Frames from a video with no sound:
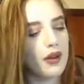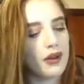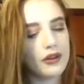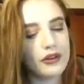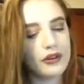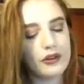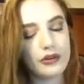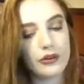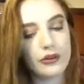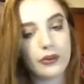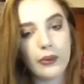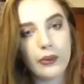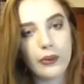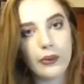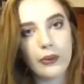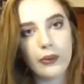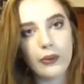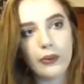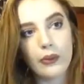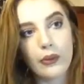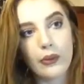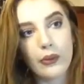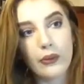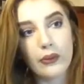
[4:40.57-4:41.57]

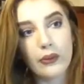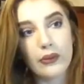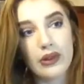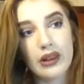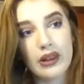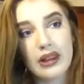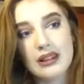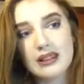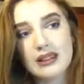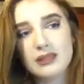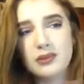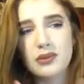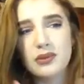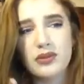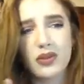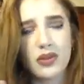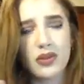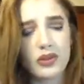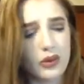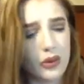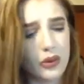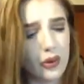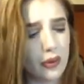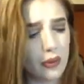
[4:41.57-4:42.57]
So let's move
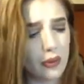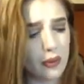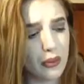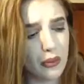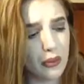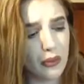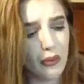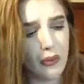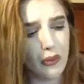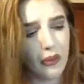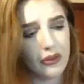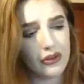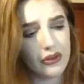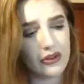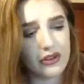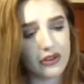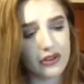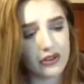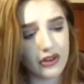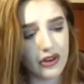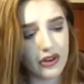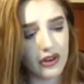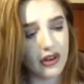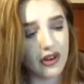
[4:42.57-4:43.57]
on to
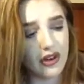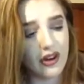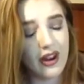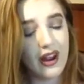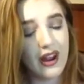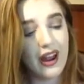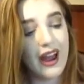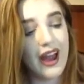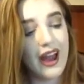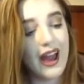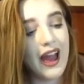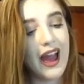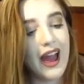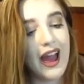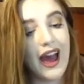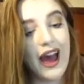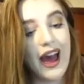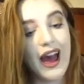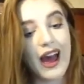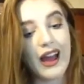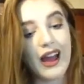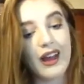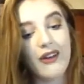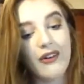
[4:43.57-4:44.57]
bronzer.
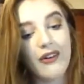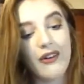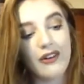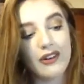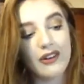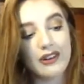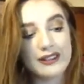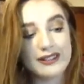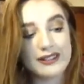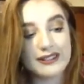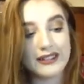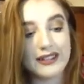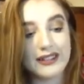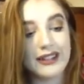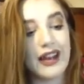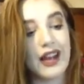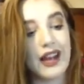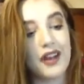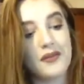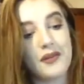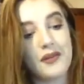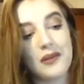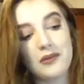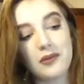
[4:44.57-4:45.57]
I honestly
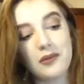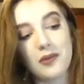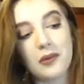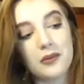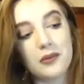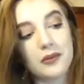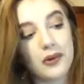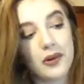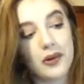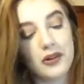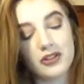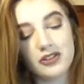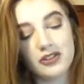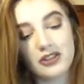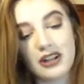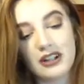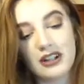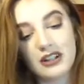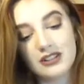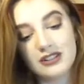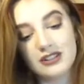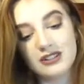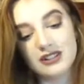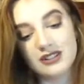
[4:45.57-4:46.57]
can't remember what bronzer I
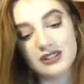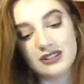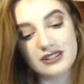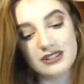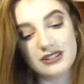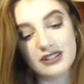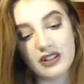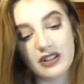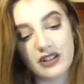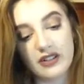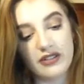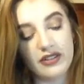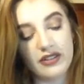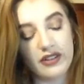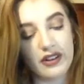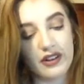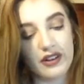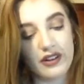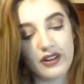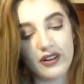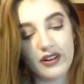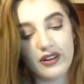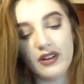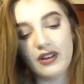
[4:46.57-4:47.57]
used at the start of the
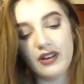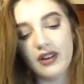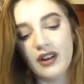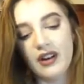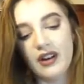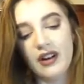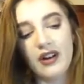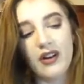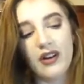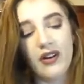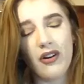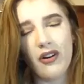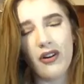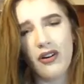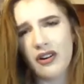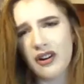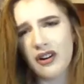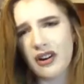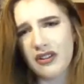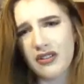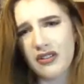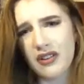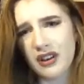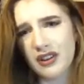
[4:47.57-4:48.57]
year or
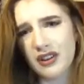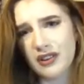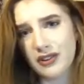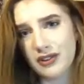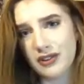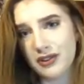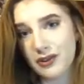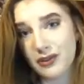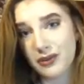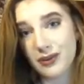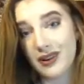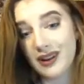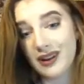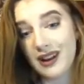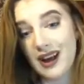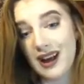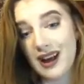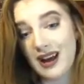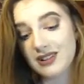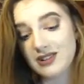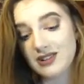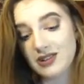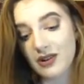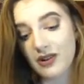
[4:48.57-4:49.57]
if I used one
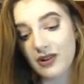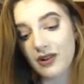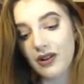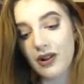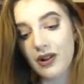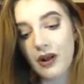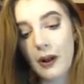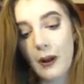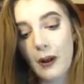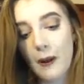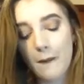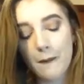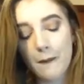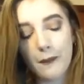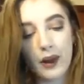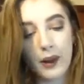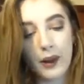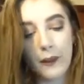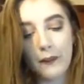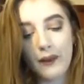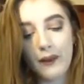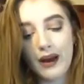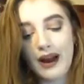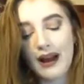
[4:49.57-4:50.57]
at all,
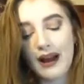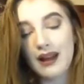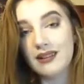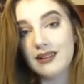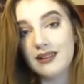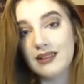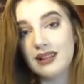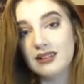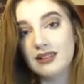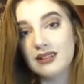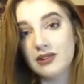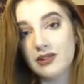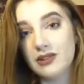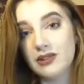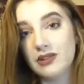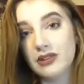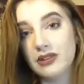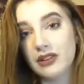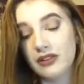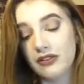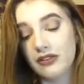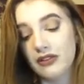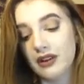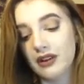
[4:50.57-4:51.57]
but my little
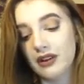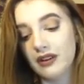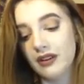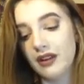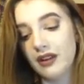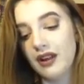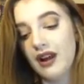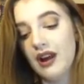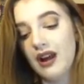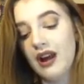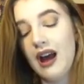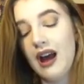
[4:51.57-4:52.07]
holy grail,